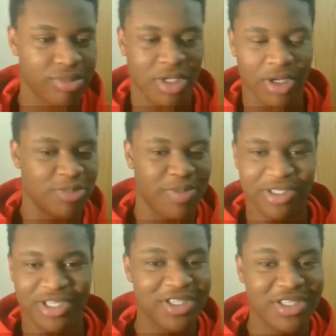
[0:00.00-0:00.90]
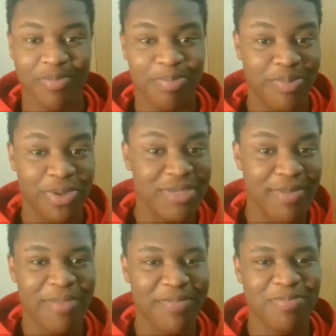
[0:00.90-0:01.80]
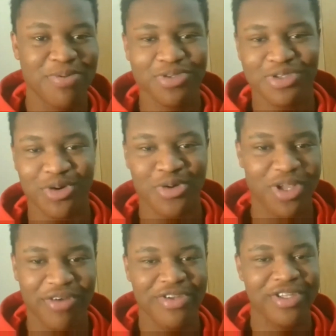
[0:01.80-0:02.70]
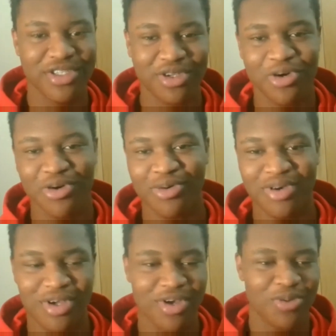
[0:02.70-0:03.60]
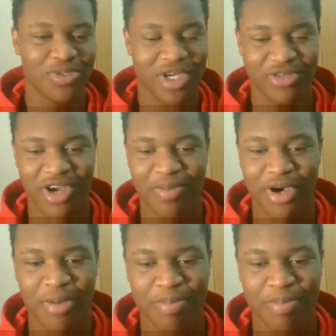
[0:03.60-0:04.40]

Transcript: because Dean's a busy man, people. So whenever he needs to go, we'll start to wrap it up.